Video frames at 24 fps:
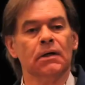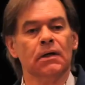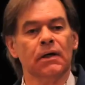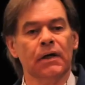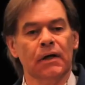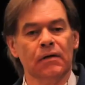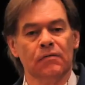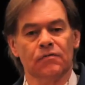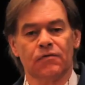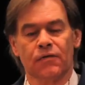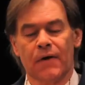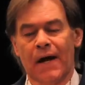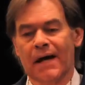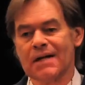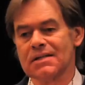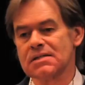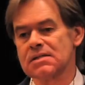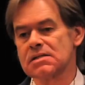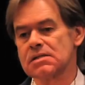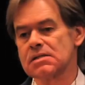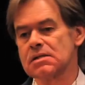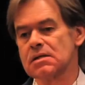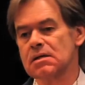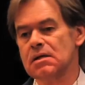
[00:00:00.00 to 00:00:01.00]
in
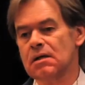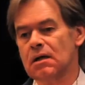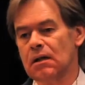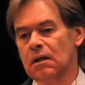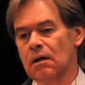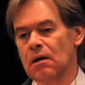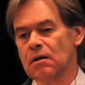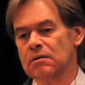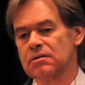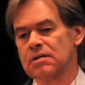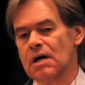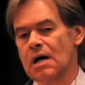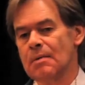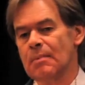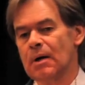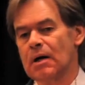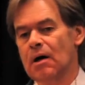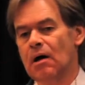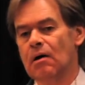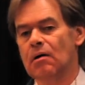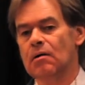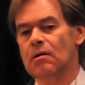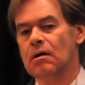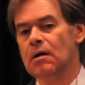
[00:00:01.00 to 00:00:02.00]
France, a long time
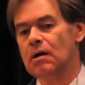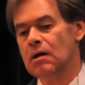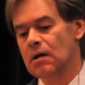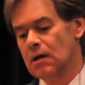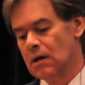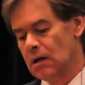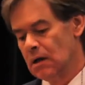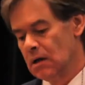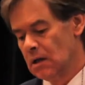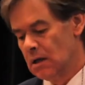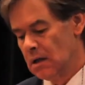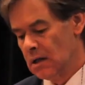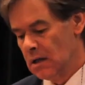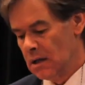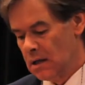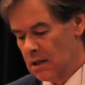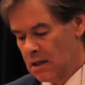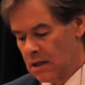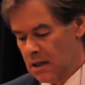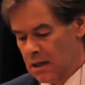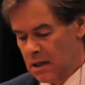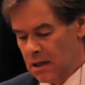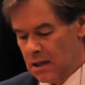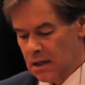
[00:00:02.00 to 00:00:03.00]
ago.
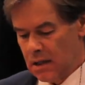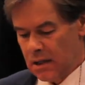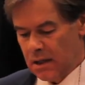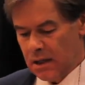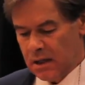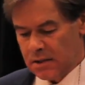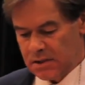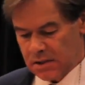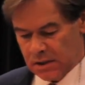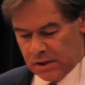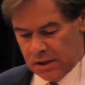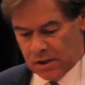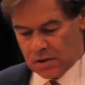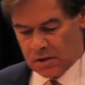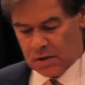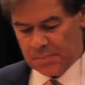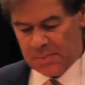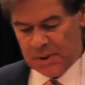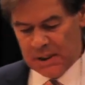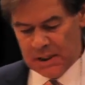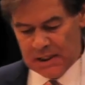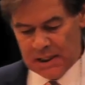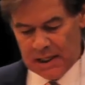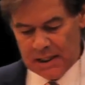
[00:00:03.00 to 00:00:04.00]
It's a
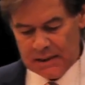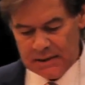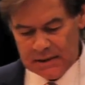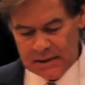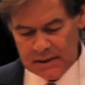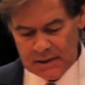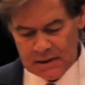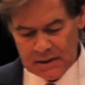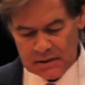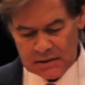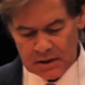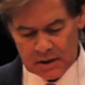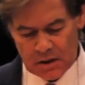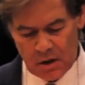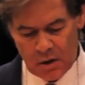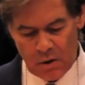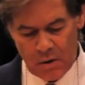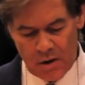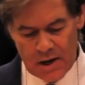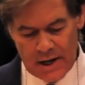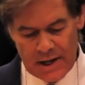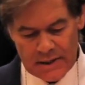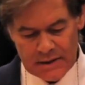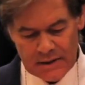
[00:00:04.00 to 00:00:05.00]
European idea. The
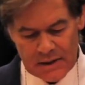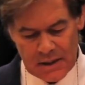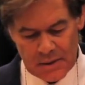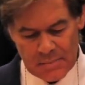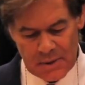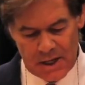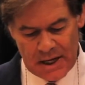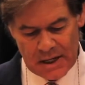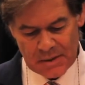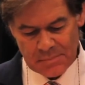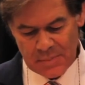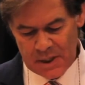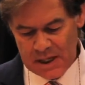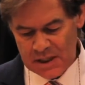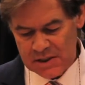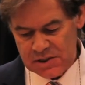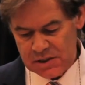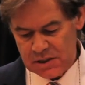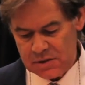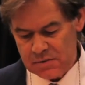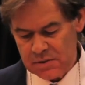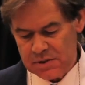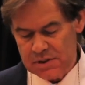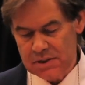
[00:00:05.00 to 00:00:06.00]
core idea behind bank
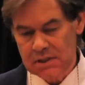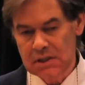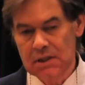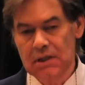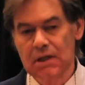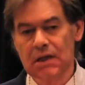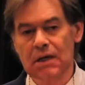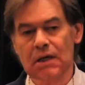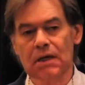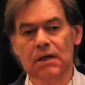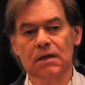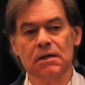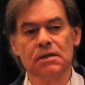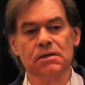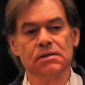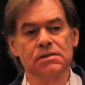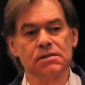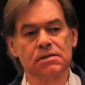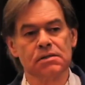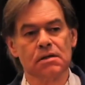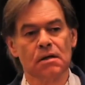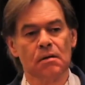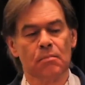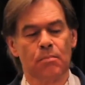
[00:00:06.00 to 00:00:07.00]
secrecy
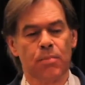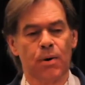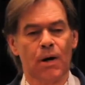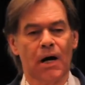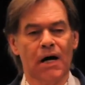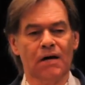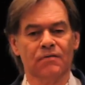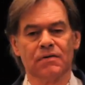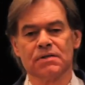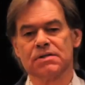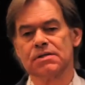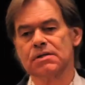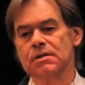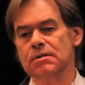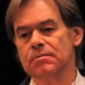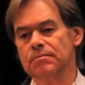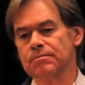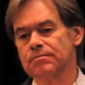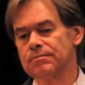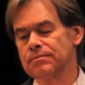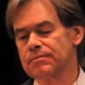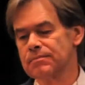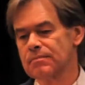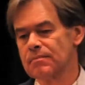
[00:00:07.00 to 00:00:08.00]
is privacy.
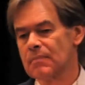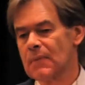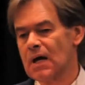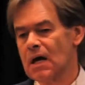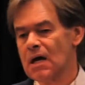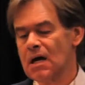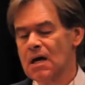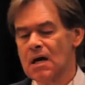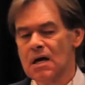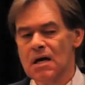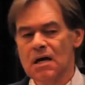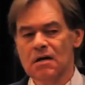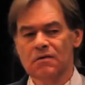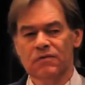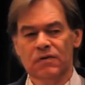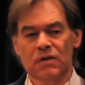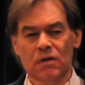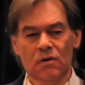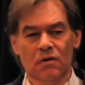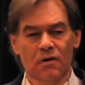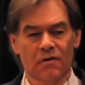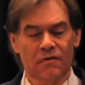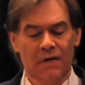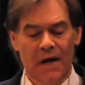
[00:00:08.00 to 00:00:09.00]
If
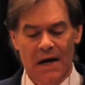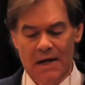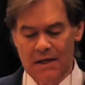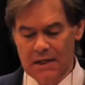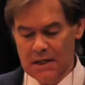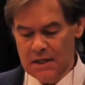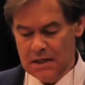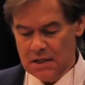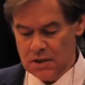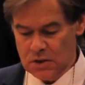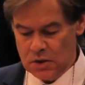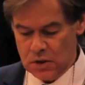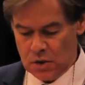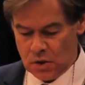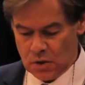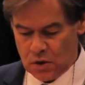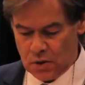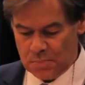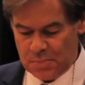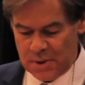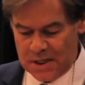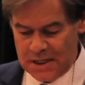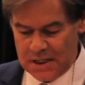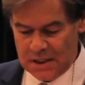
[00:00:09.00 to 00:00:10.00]
you have any
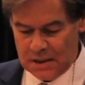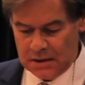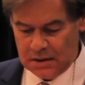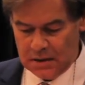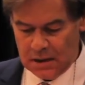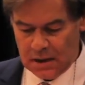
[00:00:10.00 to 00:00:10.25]
European